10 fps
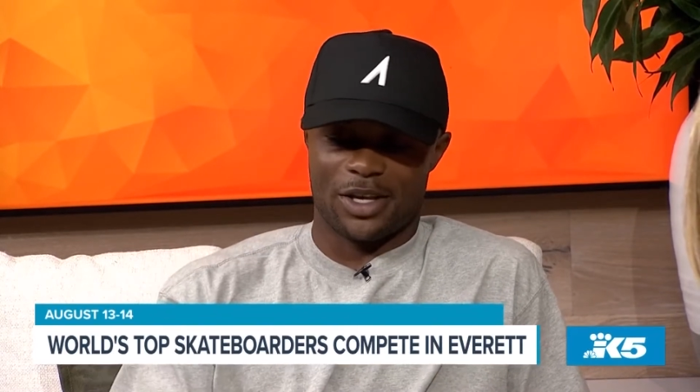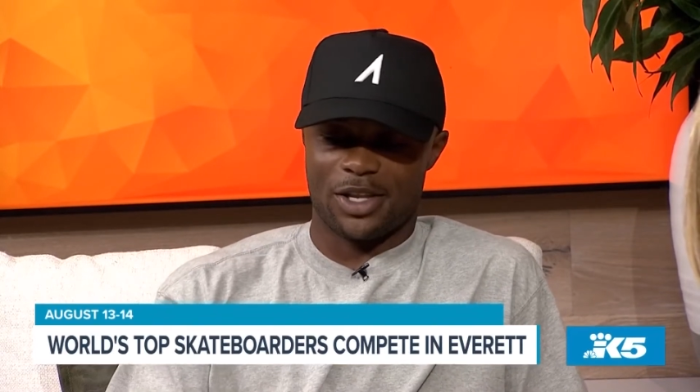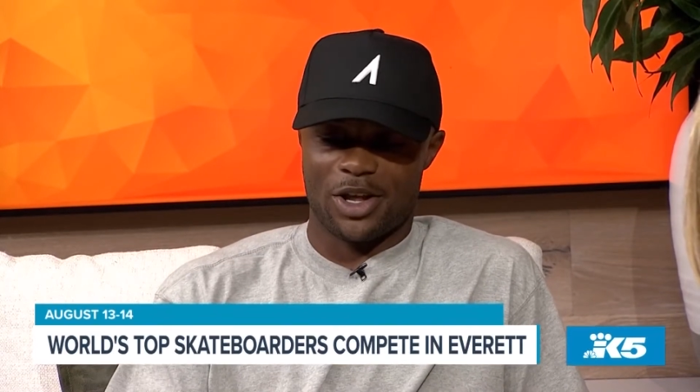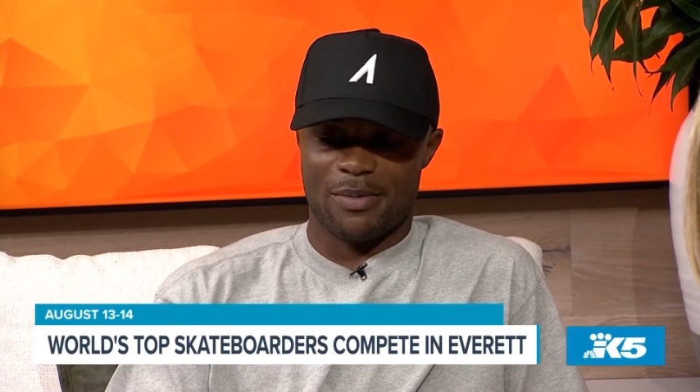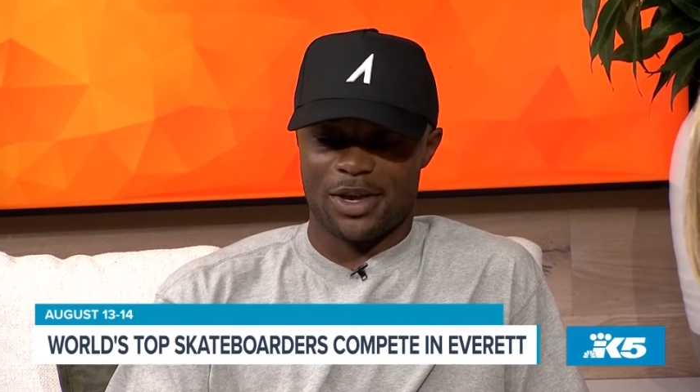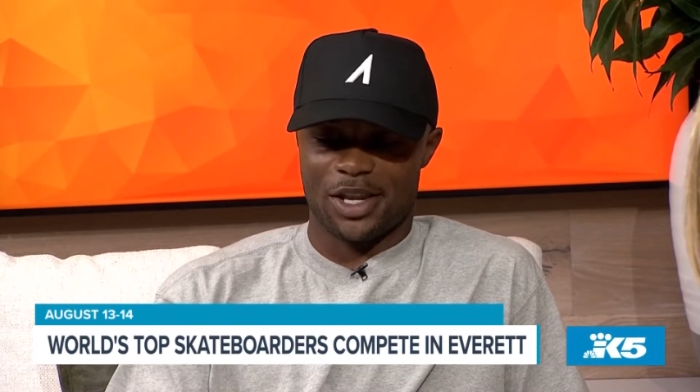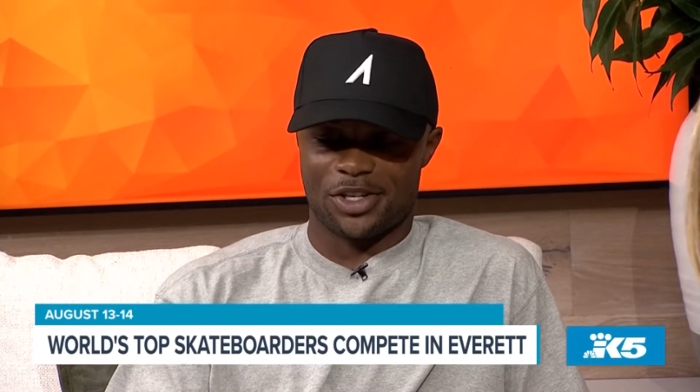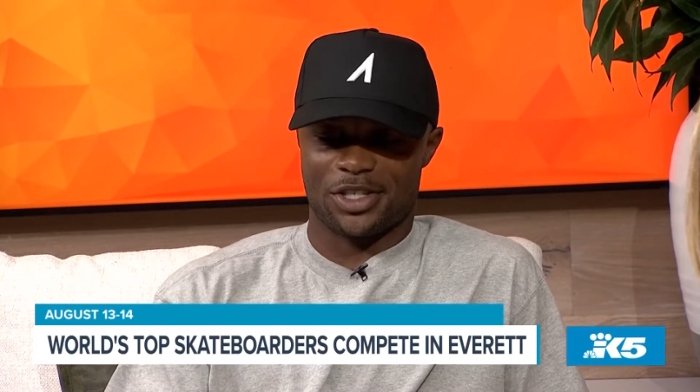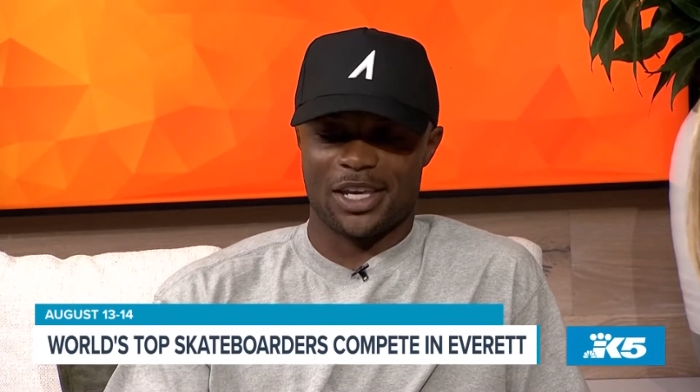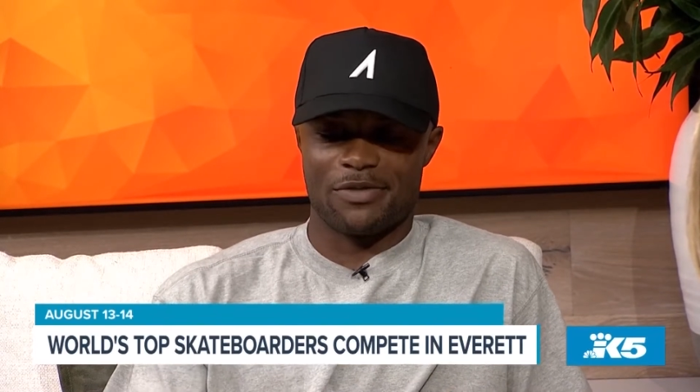and you know what I mean and
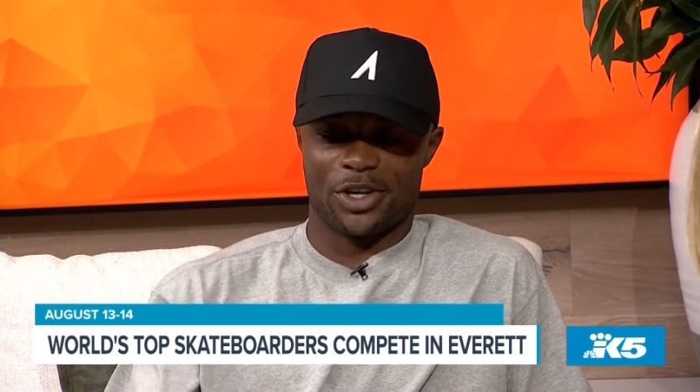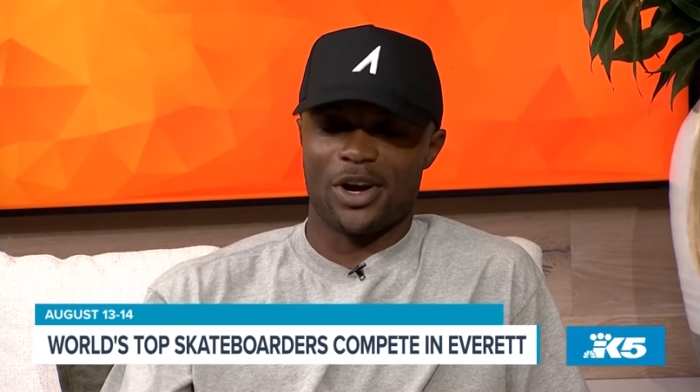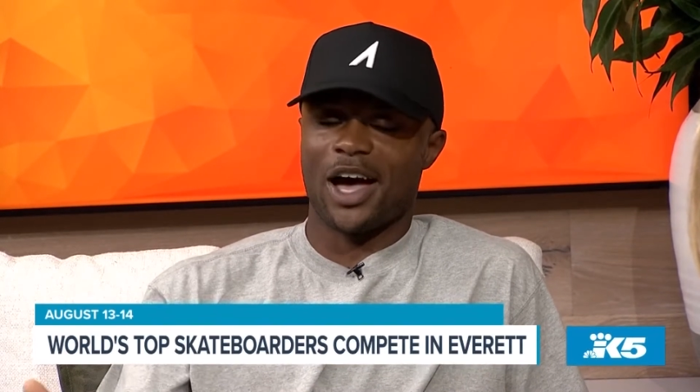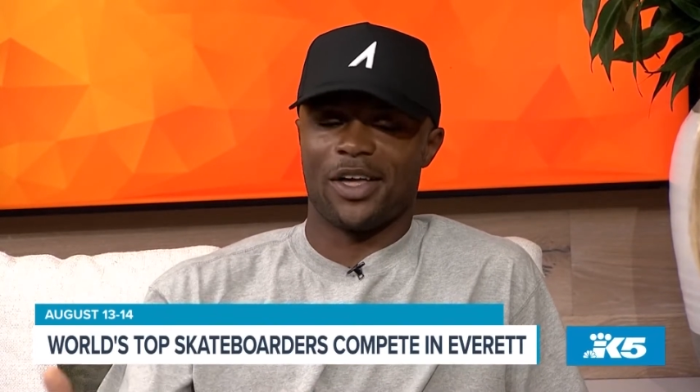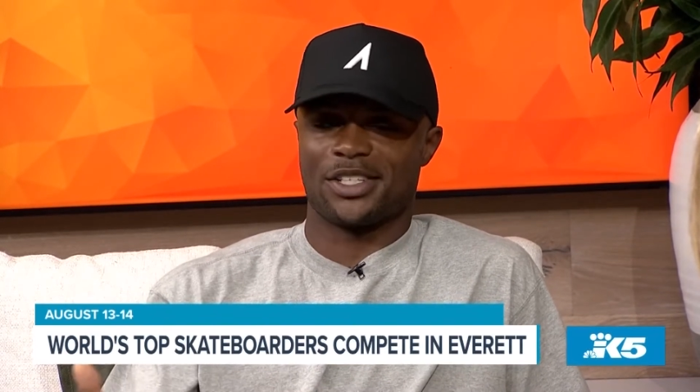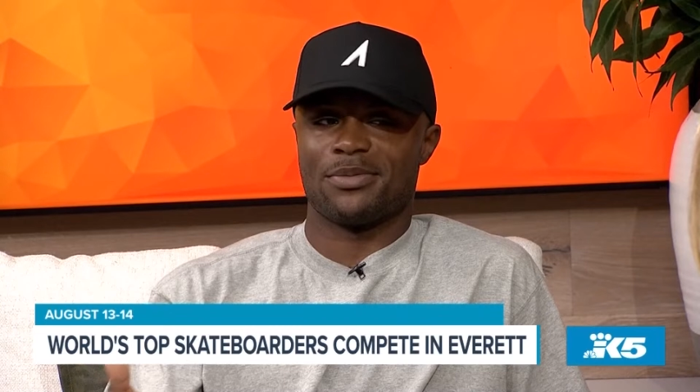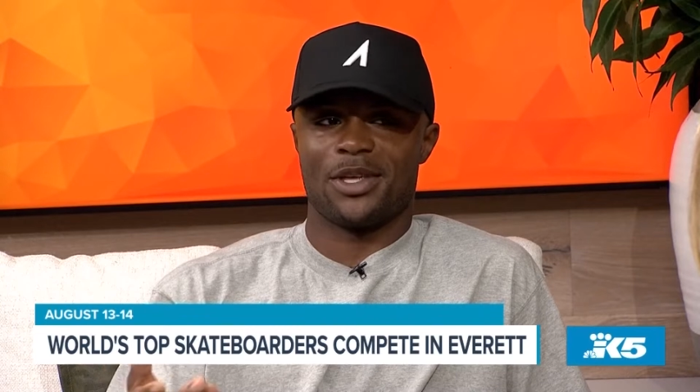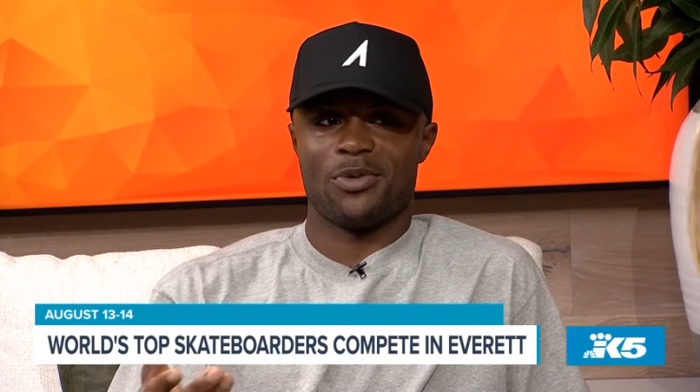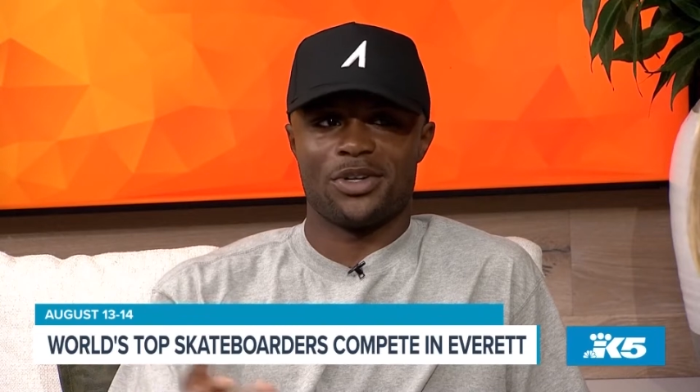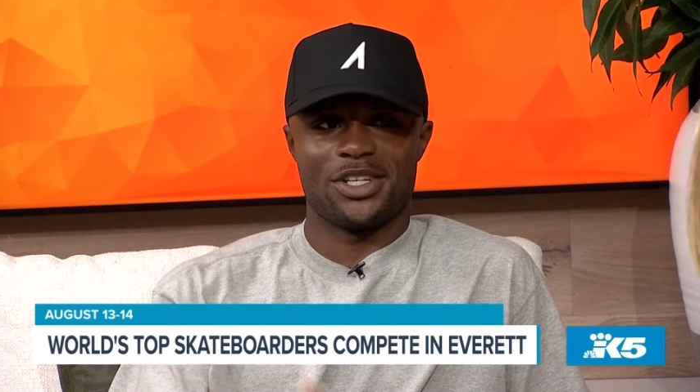just give the crowd like something they
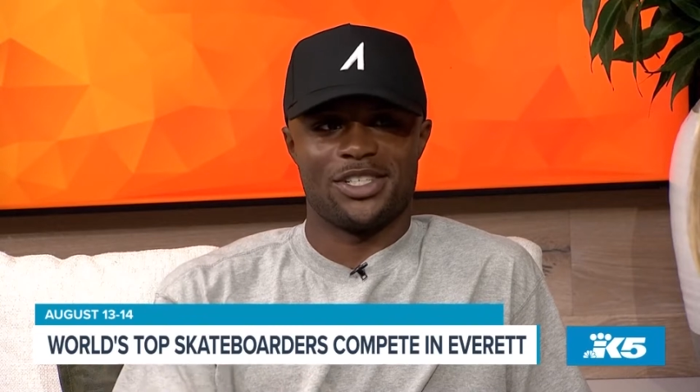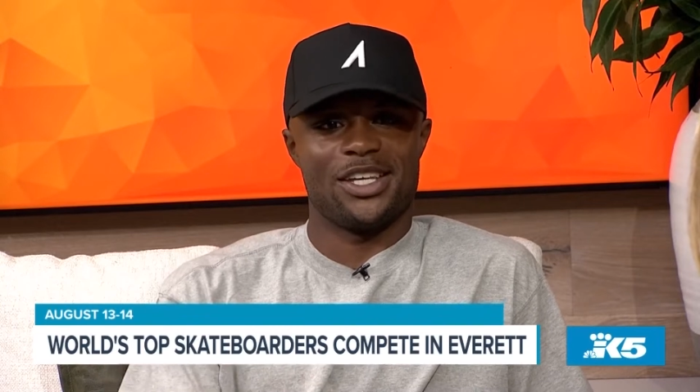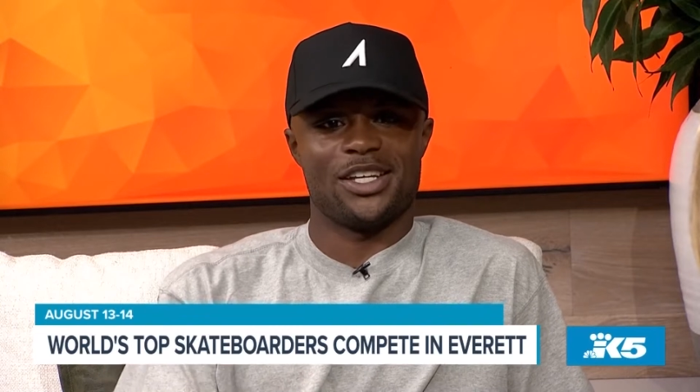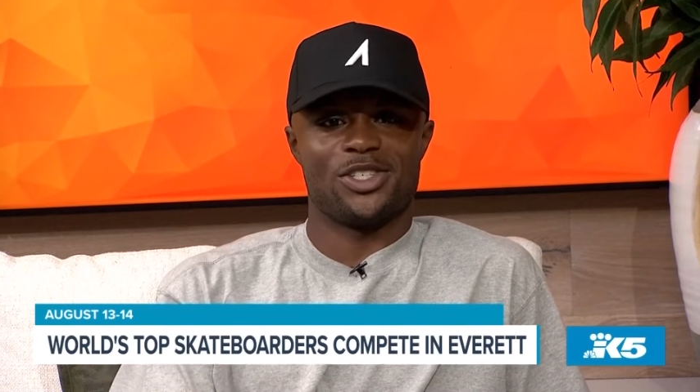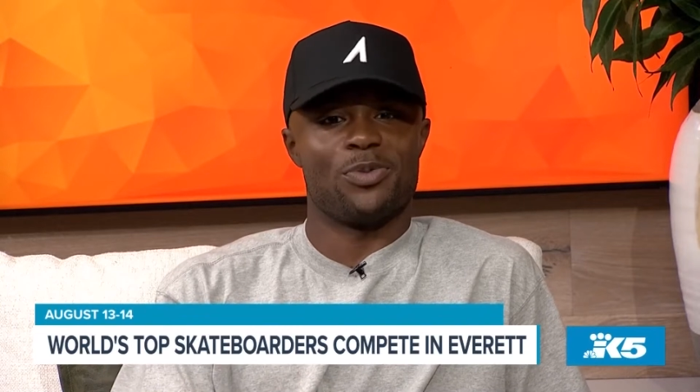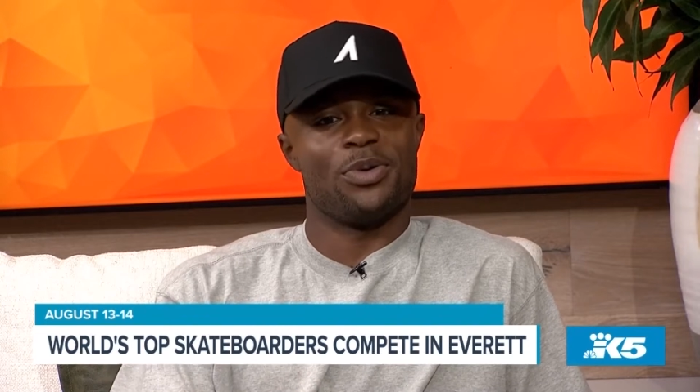wanted to see and so right.